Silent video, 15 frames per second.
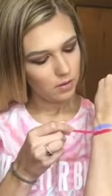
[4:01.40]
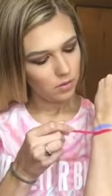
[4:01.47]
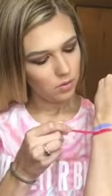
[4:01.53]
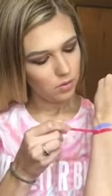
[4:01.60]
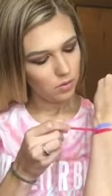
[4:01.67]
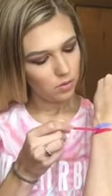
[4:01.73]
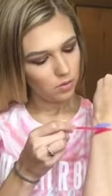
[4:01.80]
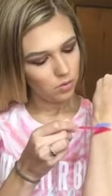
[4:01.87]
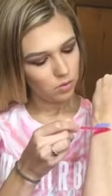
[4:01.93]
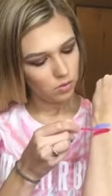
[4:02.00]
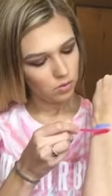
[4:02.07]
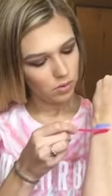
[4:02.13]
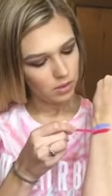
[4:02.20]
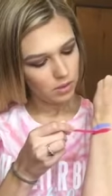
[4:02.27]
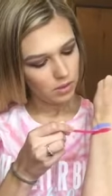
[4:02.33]

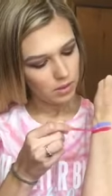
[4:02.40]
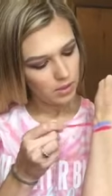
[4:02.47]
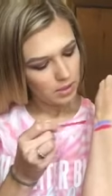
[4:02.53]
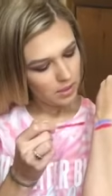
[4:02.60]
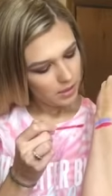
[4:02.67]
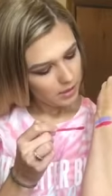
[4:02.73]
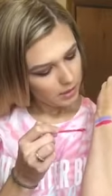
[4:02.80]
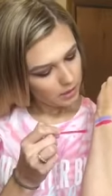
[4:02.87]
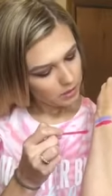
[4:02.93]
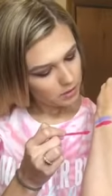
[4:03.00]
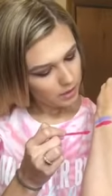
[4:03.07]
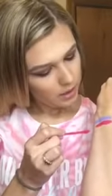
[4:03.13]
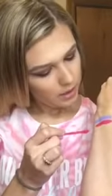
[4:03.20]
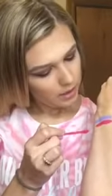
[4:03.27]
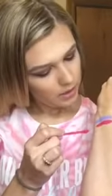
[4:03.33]
Ooh, there's
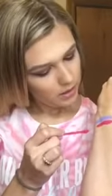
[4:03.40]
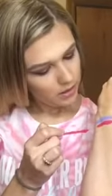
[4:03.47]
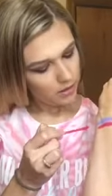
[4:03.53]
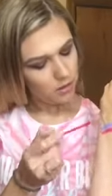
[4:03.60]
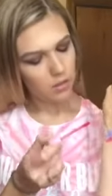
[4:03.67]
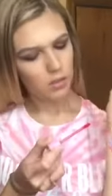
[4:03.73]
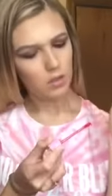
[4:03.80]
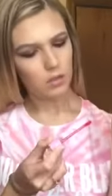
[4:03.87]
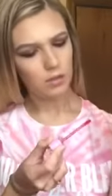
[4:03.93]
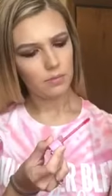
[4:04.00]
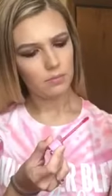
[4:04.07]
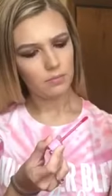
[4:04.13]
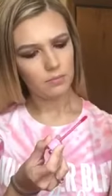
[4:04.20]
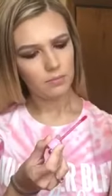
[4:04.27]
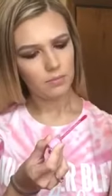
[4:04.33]
kind of,
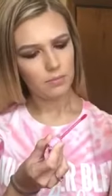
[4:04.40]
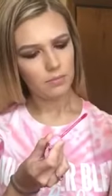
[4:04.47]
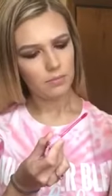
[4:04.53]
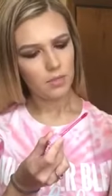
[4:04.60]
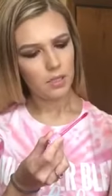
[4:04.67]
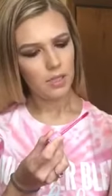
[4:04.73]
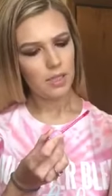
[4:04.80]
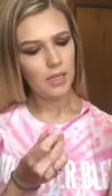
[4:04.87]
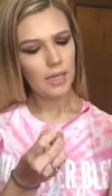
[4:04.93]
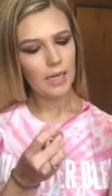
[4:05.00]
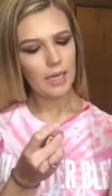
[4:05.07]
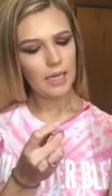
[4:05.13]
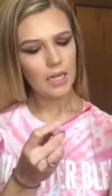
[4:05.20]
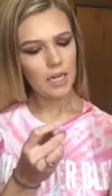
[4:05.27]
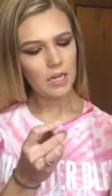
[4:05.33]
um,
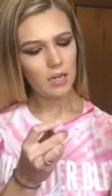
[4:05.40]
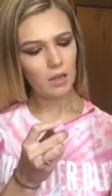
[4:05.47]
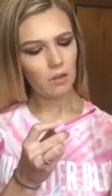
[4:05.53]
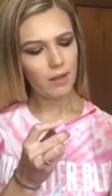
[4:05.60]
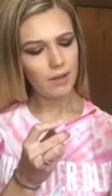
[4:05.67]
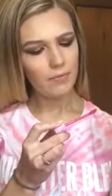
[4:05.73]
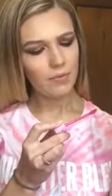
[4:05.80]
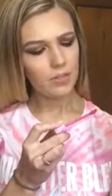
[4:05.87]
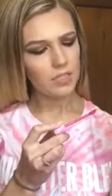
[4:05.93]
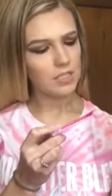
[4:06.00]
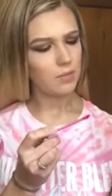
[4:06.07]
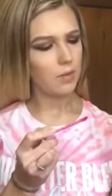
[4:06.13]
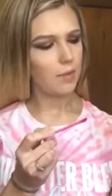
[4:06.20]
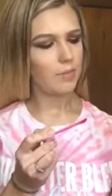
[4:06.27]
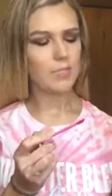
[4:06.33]
he didn't claim for this
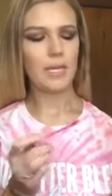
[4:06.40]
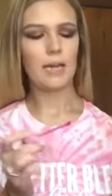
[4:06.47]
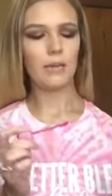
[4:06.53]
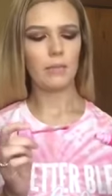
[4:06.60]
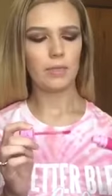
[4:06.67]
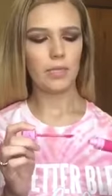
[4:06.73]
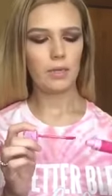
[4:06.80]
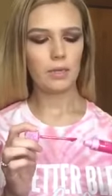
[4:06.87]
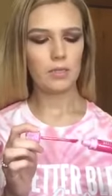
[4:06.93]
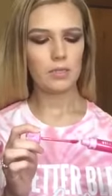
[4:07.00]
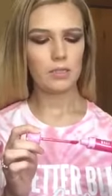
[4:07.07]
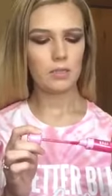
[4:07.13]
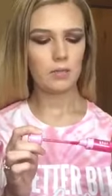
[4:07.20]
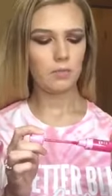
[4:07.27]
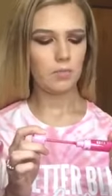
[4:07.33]
to be metallic, but there
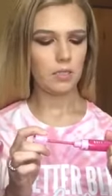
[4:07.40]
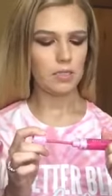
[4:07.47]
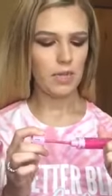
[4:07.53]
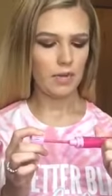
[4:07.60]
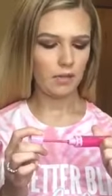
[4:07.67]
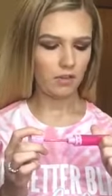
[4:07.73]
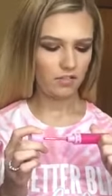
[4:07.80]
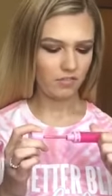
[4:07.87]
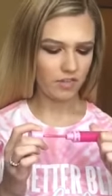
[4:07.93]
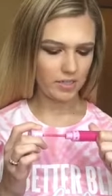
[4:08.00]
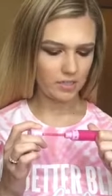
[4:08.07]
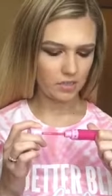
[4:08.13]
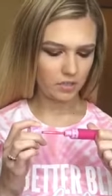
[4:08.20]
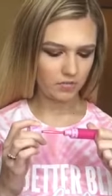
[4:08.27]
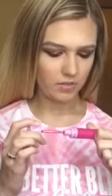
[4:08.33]
is some metallic
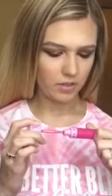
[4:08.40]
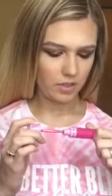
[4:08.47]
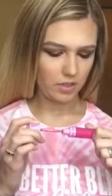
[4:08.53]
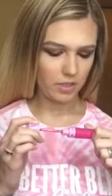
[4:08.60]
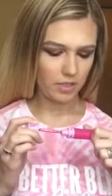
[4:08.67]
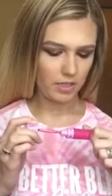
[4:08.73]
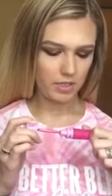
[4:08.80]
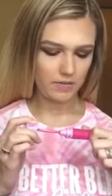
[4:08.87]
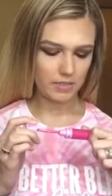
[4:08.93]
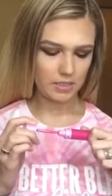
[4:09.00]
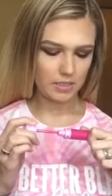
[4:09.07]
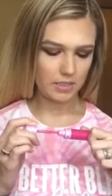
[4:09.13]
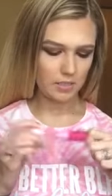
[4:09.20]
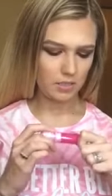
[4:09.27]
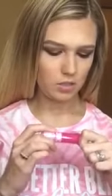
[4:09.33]
flakes off in there. You can even
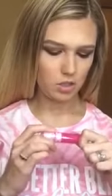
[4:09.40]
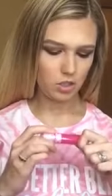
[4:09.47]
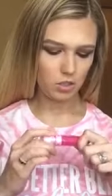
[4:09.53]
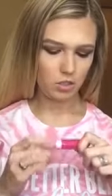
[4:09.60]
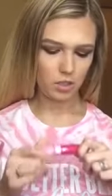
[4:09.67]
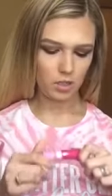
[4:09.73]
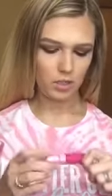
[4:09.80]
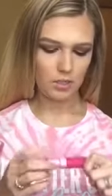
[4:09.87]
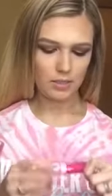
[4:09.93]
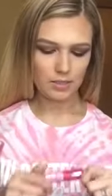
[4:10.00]
see it in the jar.